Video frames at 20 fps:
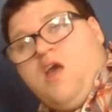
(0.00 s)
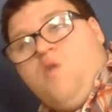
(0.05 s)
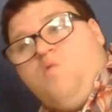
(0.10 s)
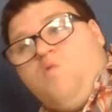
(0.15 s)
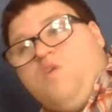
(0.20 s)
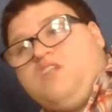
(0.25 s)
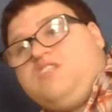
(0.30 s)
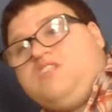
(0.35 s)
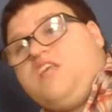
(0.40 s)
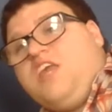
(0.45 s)

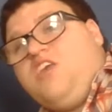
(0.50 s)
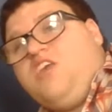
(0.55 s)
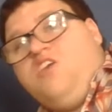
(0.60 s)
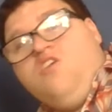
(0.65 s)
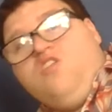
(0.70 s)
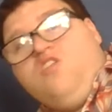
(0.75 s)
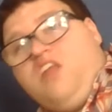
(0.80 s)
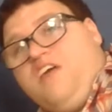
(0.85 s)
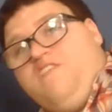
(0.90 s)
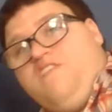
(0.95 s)
What state
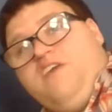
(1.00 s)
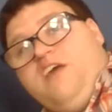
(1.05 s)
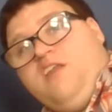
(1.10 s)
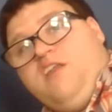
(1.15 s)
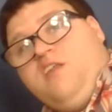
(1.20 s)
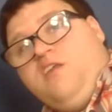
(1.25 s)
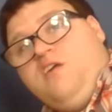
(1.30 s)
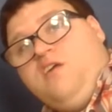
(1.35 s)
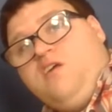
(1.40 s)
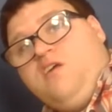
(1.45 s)
you live
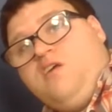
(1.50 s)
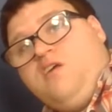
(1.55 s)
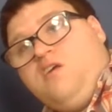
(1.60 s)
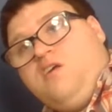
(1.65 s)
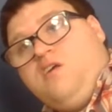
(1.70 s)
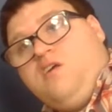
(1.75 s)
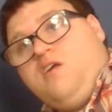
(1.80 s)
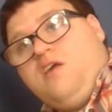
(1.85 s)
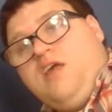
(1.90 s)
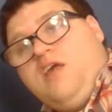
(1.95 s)
in?
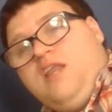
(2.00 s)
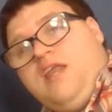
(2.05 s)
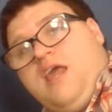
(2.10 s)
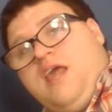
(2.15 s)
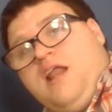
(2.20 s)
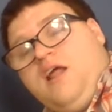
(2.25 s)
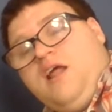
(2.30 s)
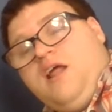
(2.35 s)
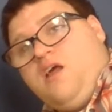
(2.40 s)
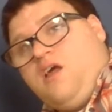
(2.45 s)

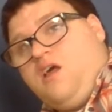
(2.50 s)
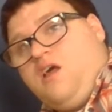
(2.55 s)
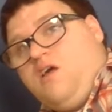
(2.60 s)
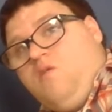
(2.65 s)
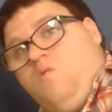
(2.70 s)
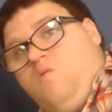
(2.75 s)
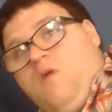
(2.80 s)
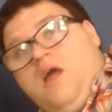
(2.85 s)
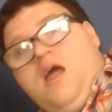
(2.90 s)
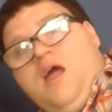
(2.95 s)
Indiana?
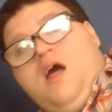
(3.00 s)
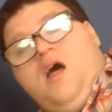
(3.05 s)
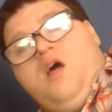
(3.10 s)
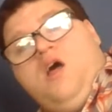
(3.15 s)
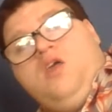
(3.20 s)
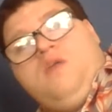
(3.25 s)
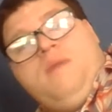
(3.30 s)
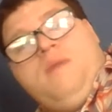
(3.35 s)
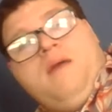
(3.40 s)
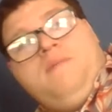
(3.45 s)
Well,
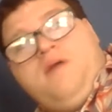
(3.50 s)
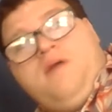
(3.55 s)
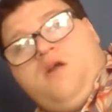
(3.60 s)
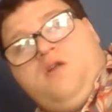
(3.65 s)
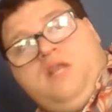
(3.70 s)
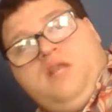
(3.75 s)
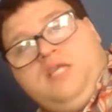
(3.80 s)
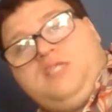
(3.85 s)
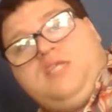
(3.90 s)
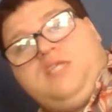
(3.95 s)
you can buy beer in
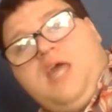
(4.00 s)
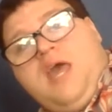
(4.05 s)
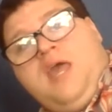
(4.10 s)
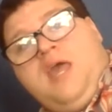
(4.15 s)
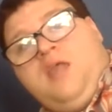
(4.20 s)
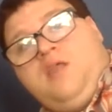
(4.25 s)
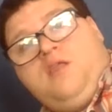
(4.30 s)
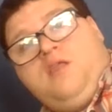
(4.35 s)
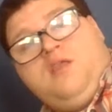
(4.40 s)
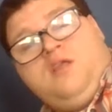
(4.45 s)
this
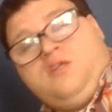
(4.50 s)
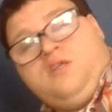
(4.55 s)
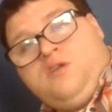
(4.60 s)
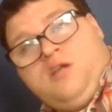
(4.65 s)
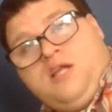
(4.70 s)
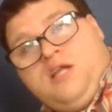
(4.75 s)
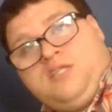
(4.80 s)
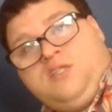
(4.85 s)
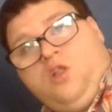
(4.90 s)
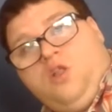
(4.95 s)
state. There's no
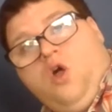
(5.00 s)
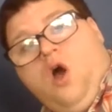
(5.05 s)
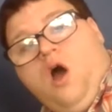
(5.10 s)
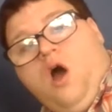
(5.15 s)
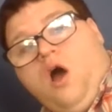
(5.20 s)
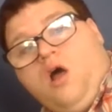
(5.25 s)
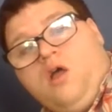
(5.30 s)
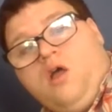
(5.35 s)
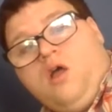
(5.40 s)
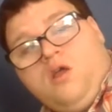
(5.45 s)
against the
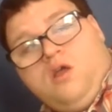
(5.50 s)
law.